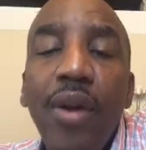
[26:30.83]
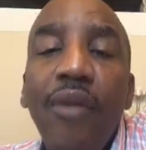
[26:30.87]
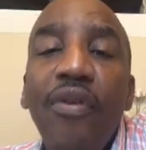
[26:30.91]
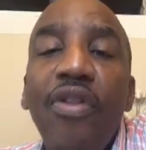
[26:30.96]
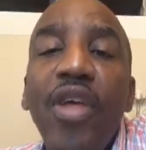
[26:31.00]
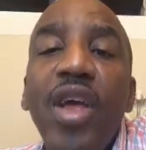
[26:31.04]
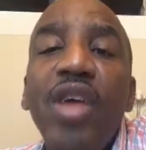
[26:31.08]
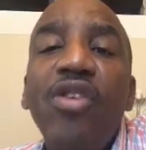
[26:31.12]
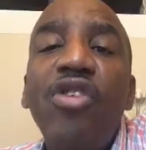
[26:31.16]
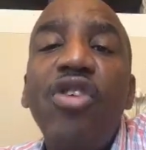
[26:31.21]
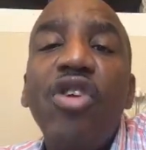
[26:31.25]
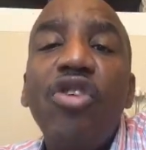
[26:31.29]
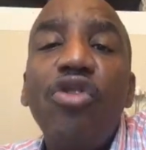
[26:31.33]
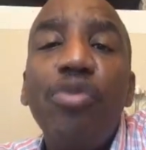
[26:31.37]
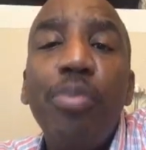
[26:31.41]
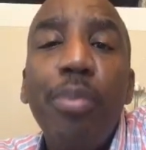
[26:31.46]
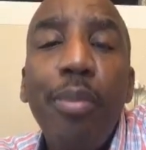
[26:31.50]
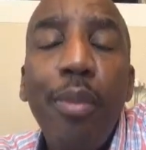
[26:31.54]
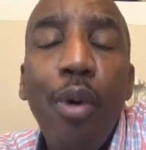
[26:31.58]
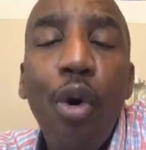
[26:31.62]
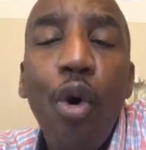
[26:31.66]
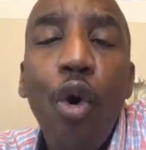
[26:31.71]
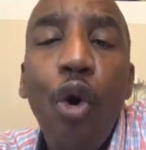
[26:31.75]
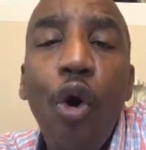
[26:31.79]
This is
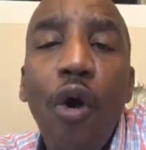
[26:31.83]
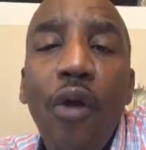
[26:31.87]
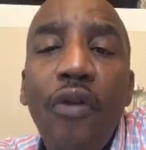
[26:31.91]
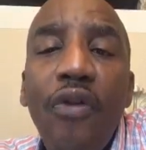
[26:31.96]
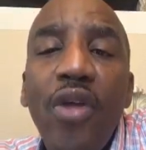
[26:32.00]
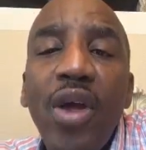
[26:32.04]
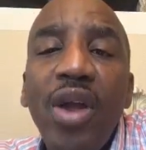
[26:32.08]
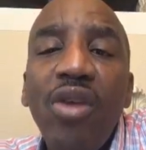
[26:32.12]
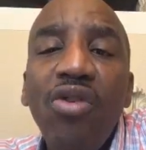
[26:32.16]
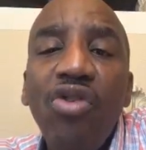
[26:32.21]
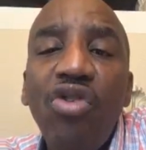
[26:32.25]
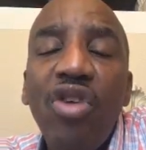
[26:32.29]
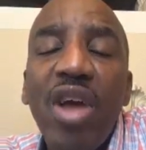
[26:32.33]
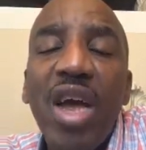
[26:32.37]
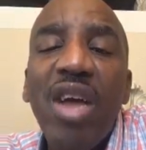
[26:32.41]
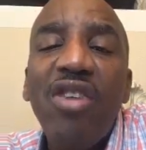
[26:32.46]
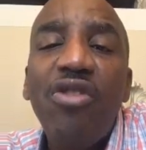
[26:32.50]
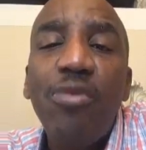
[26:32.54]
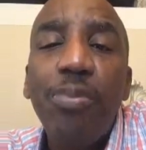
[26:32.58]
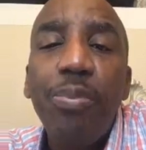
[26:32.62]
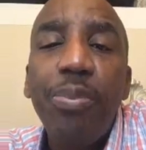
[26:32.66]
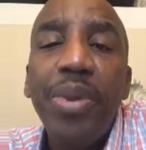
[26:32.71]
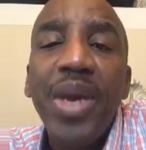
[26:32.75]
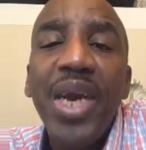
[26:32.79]
more than
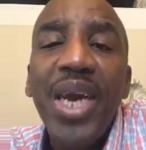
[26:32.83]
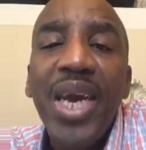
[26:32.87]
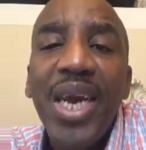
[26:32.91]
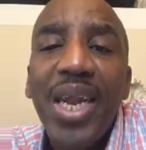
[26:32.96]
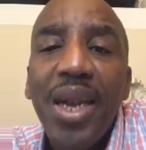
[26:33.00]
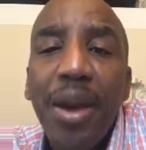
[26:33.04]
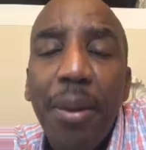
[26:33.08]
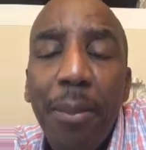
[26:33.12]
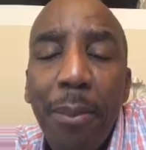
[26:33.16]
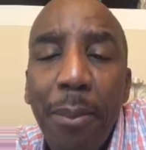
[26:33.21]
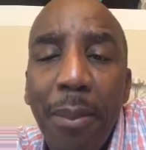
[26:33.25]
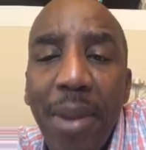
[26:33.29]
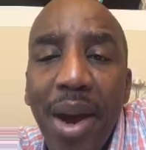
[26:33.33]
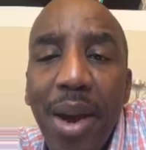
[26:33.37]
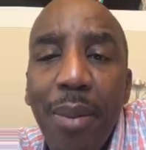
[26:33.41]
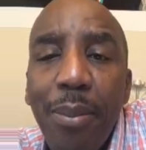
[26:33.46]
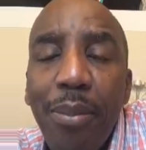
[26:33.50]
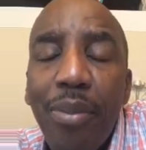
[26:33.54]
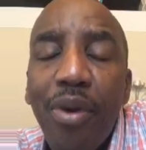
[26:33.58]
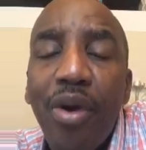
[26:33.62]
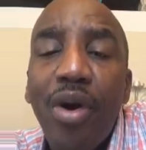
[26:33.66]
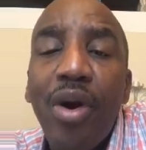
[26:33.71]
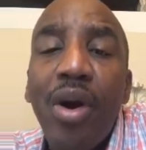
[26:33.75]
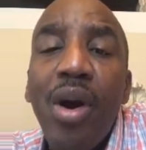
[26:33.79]
just being a
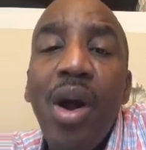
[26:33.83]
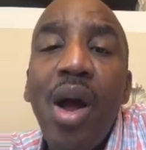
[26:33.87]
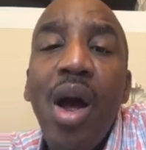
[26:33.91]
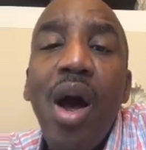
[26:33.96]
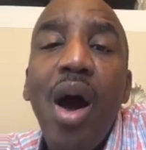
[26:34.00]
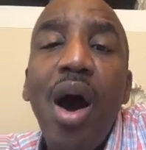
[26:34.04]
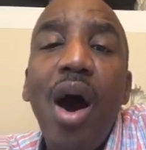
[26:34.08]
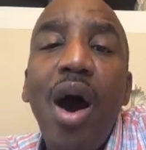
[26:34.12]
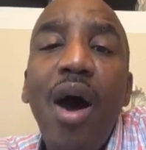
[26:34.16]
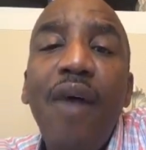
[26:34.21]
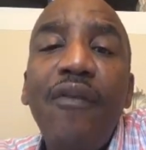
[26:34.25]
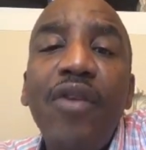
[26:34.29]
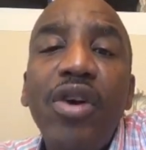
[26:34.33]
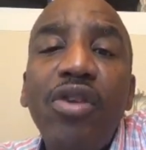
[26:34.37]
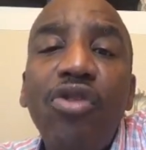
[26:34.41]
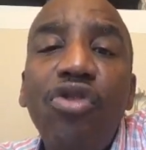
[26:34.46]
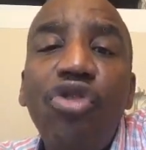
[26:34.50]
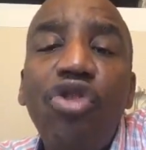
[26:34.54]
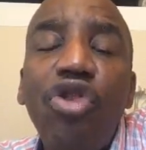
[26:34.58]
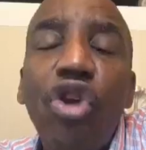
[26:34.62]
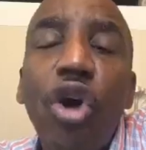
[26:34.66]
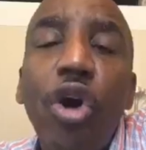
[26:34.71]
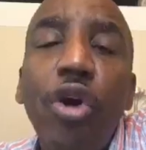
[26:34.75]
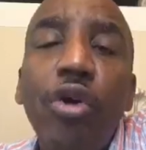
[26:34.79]
member of a
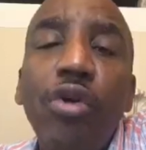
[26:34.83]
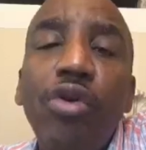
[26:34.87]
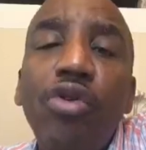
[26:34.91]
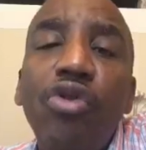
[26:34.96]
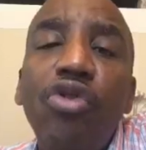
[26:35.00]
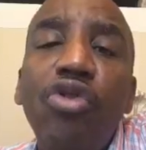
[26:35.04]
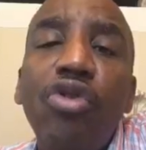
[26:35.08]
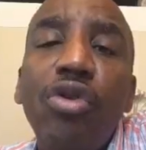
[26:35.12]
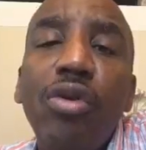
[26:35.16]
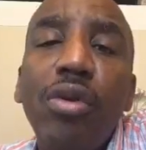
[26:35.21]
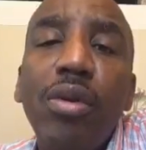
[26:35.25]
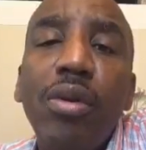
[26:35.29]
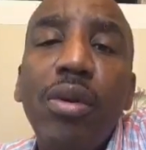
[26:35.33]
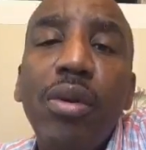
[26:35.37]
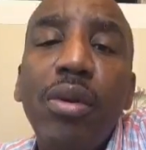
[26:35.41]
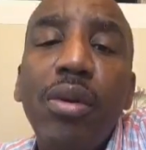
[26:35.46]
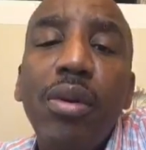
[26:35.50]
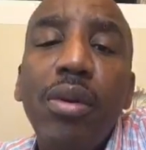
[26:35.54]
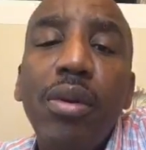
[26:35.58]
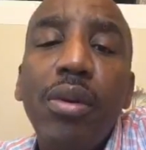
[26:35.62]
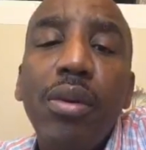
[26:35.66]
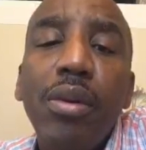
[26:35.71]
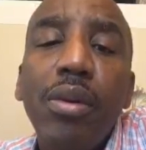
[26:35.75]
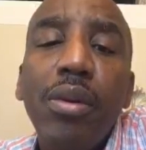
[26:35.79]
church,
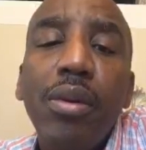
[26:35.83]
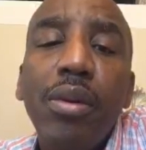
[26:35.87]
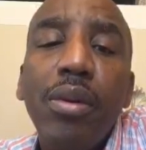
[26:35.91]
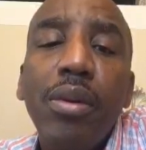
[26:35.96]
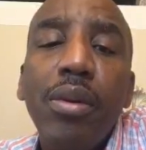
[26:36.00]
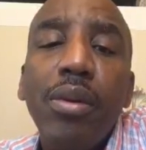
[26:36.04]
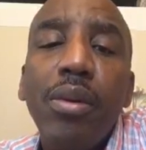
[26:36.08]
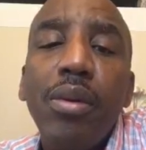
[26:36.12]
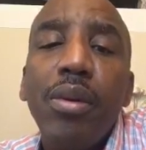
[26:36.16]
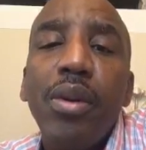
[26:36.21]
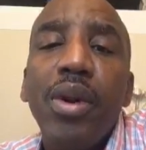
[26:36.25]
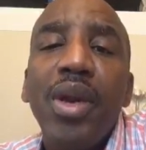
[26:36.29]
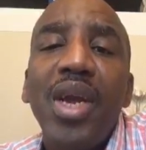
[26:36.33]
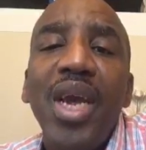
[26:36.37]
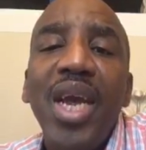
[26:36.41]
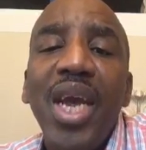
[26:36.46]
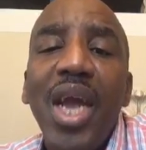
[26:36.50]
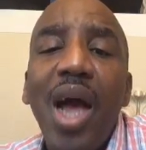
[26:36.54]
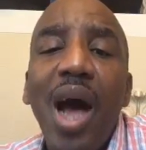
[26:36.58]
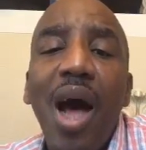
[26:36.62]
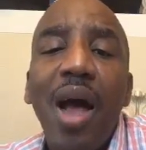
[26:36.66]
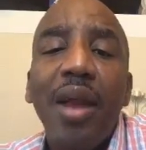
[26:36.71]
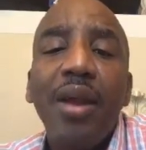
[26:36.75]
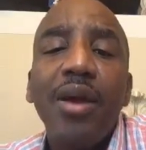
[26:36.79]

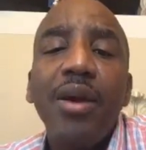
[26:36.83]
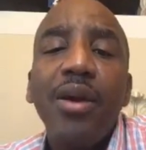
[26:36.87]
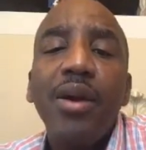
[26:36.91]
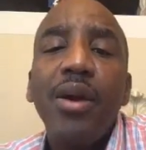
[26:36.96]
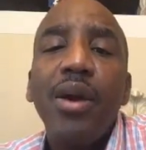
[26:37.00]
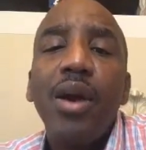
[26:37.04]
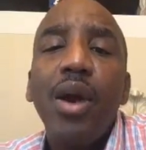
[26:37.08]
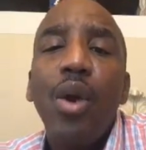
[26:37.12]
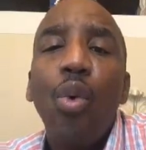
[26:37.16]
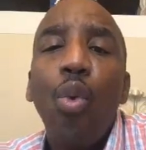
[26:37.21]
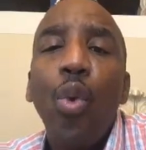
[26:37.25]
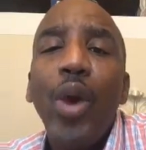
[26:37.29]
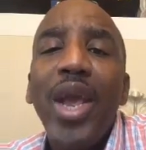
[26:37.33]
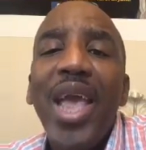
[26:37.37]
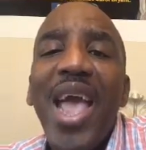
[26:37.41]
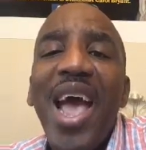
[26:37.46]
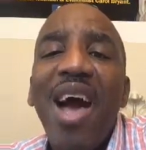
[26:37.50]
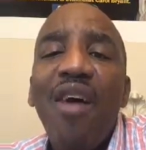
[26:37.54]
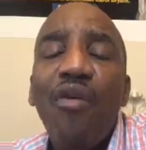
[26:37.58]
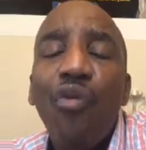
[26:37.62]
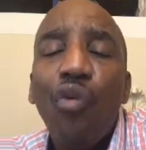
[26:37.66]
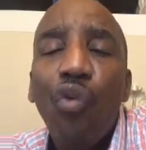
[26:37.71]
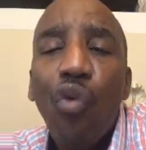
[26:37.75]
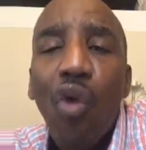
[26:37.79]
Kiana. We
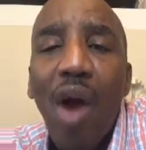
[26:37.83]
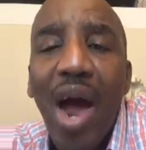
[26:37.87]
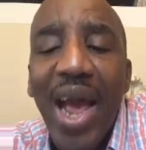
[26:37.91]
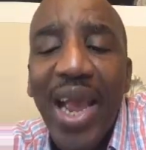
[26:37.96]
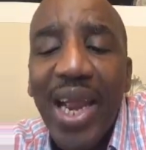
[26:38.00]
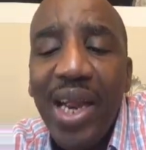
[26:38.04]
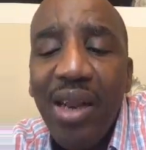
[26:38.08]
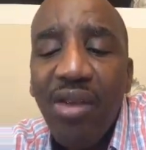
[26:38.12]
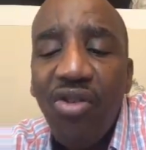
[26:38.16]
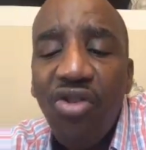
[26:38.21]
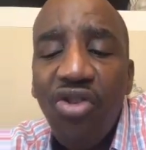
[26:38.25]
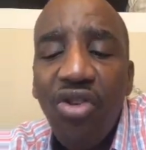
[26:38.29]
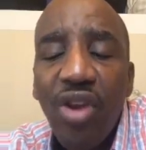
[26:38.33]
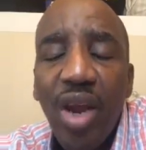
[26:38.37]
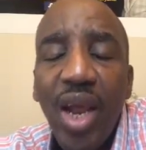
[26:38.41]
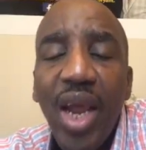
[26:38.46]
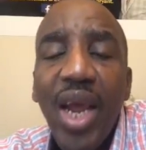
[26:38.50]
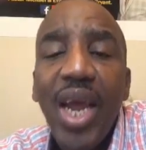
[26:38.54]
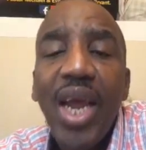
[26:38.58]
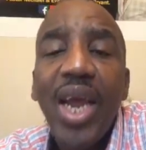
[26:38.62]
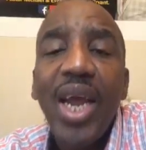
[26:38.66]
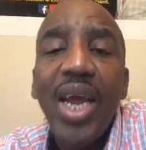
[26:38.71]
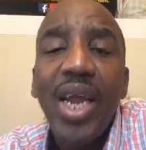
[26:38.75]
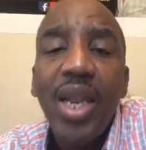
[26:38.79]
have rights
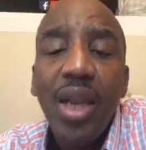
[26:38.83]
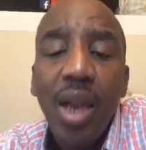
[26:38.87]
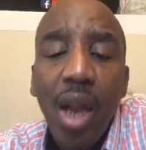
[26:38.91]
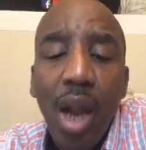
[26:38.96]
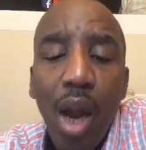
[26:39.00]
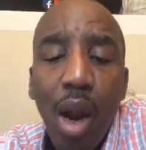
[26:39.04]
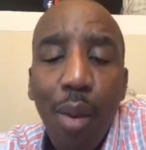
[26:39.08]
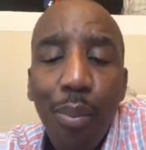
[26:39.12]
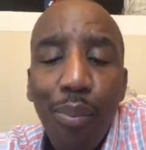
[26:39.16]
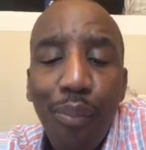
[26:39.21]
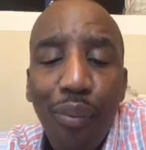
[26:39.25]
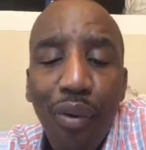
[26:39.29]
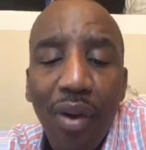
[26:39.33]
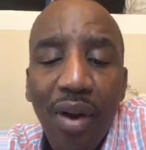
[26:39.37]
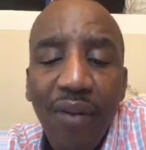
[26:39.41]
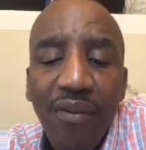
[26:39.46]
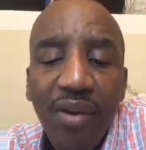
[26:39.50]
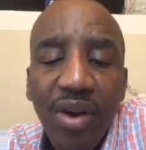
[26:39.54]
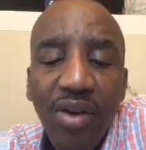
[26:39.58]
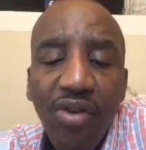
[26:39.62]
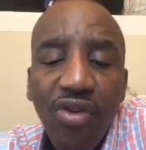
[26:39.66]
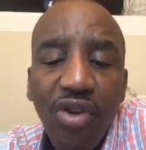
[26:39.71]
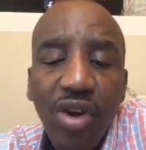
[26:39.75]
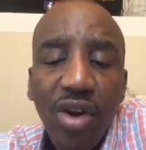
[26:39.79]
and
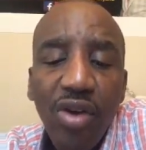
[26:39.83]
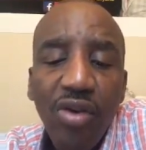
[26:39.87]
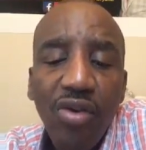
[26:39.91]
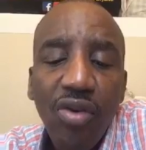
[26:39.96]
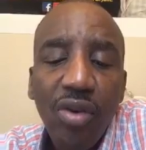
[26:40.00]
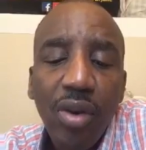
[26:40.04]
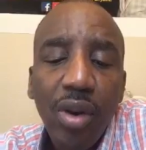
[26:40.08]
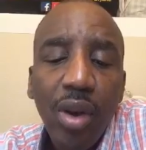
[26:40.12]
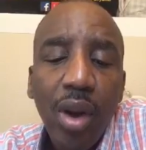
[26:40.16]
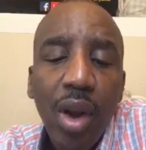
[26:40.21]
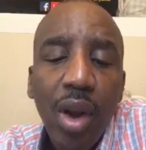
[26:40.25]
privileges.